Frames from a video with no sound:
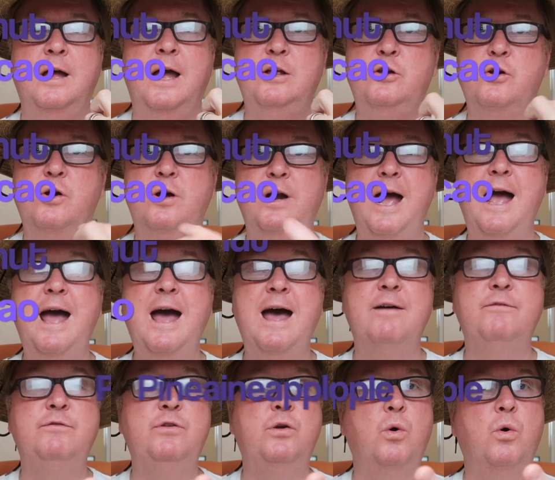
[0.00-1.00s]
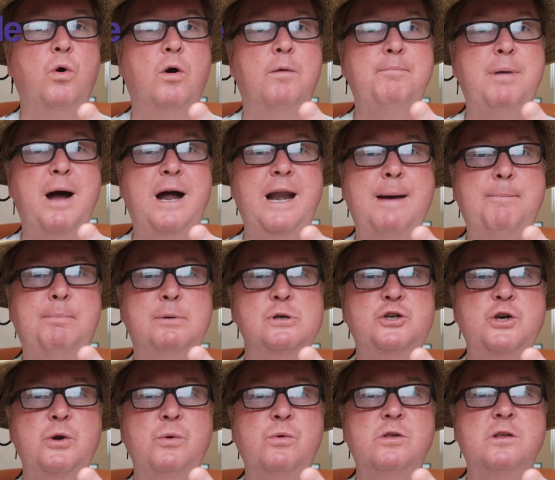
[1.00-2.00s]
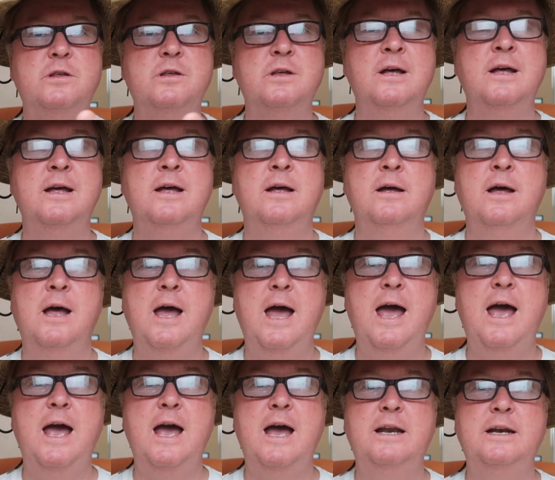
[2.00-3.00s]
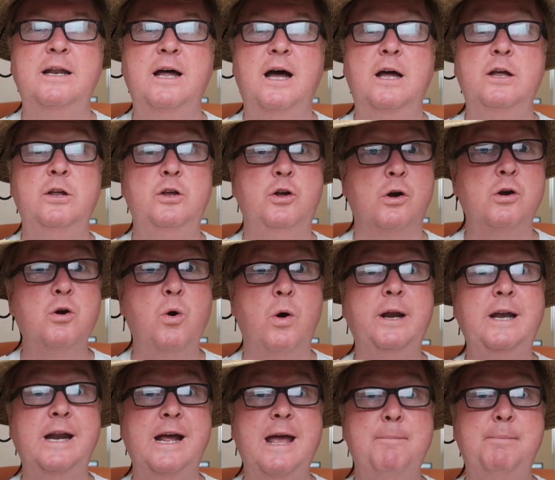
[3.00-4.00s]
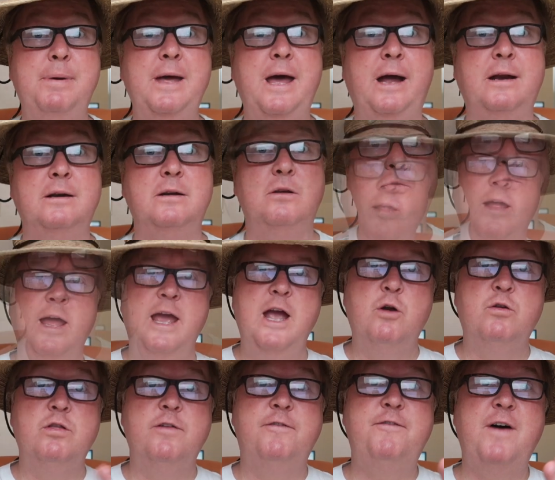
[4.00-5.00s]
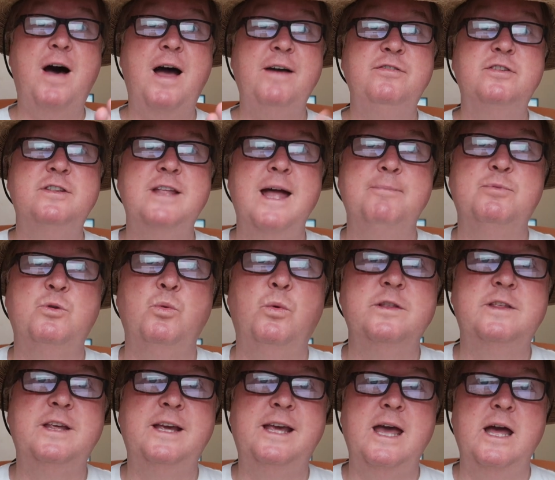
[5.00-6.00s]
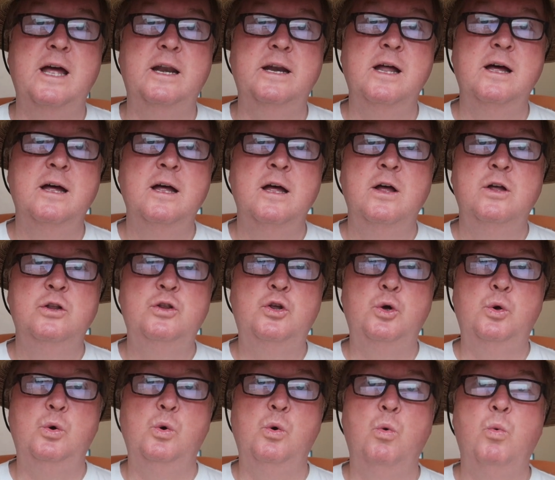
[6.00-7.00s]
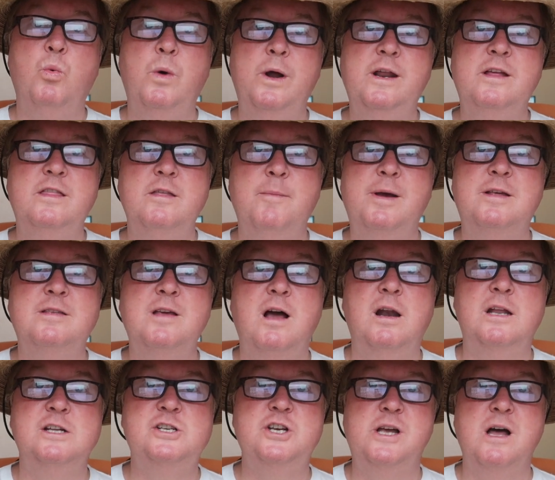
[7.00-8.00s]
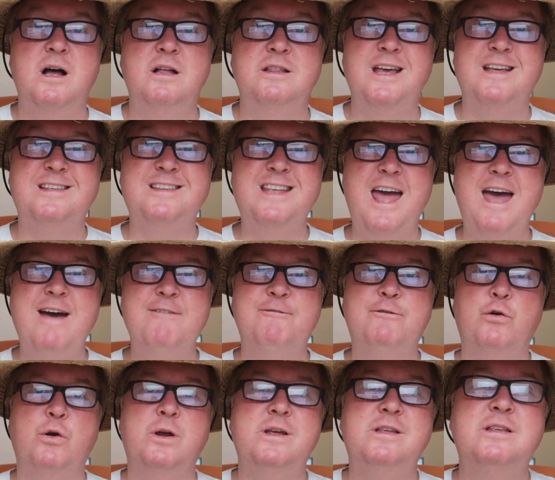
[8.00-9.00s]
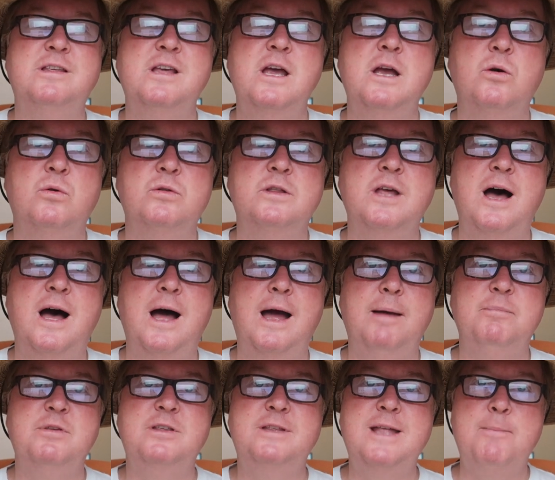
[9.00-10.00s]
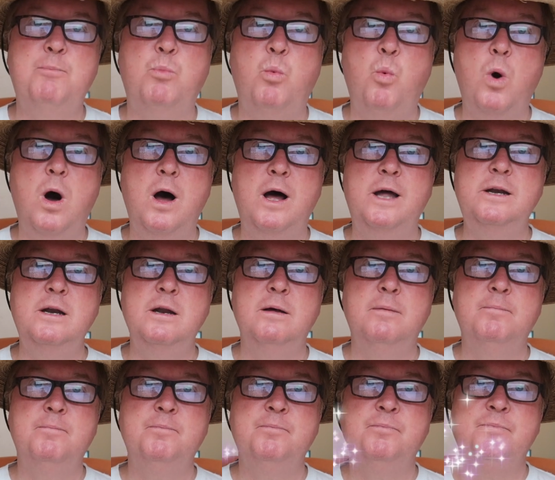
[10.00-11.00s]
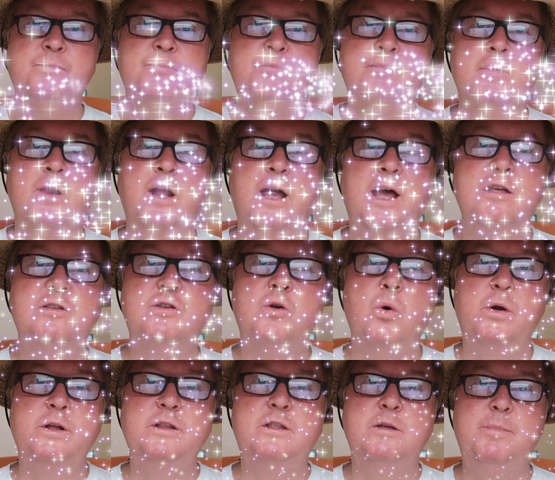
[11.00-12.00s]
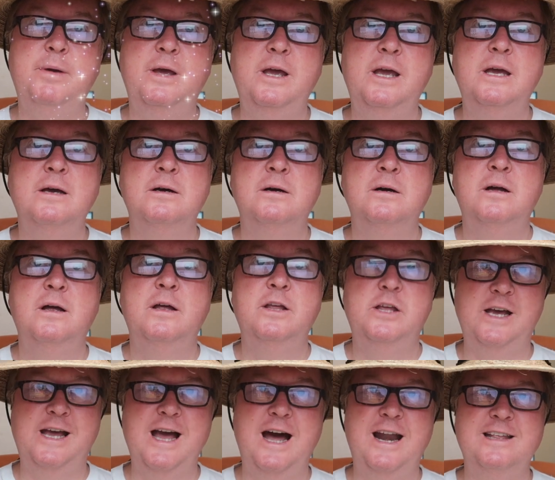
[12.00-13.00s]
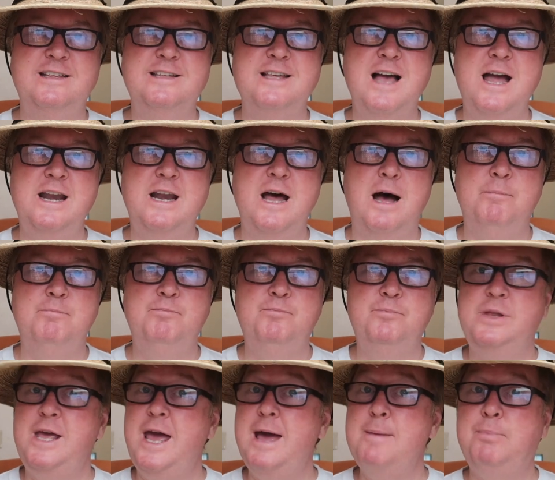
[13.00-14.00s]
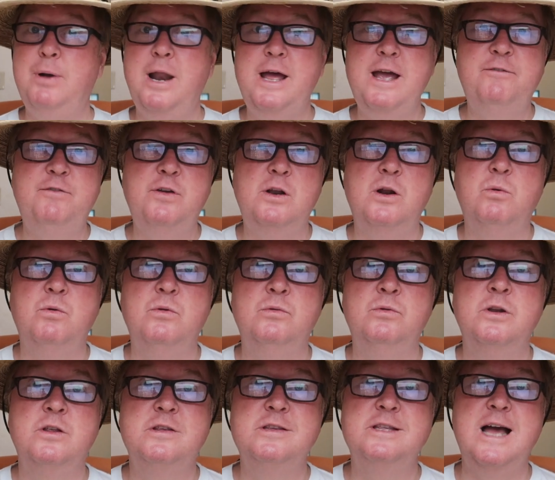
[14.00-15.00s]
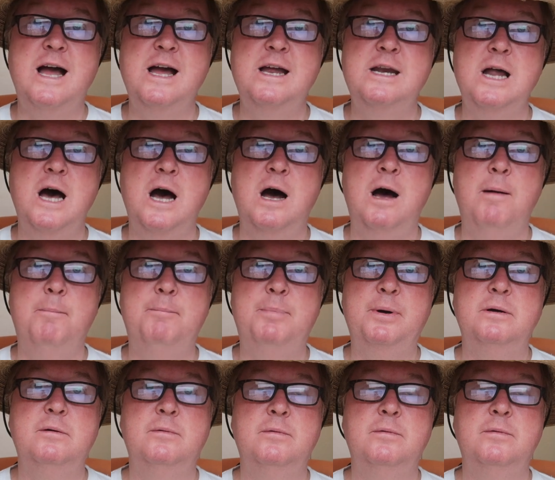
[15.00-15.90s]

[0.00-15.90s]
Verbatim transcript: you're going to have your pineapple juice, and you're going to get picked. Here are the 5 steps once again to winning the mixology contest every single time. Step 1 is going to be you got to sign up. Can't play if you don't sign up.